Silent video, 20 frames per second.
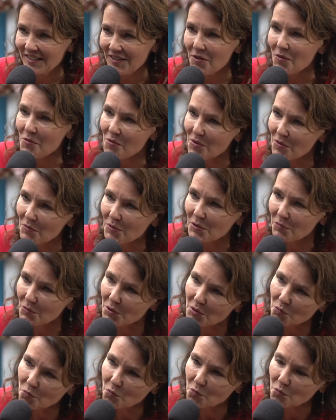Yeah. What, what, what I
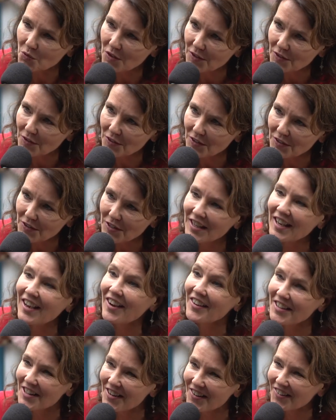look forward. Yeah,
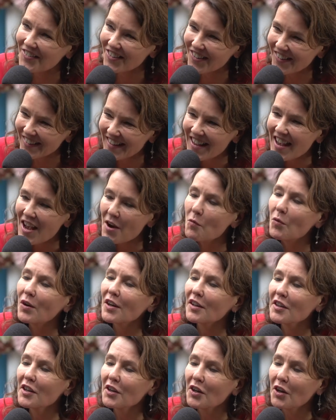you look forward. What
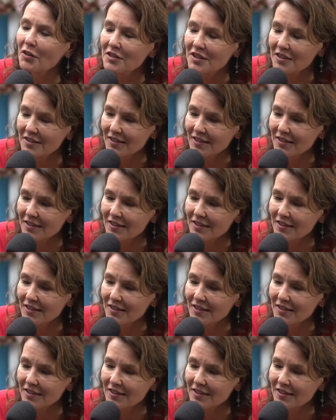are you going to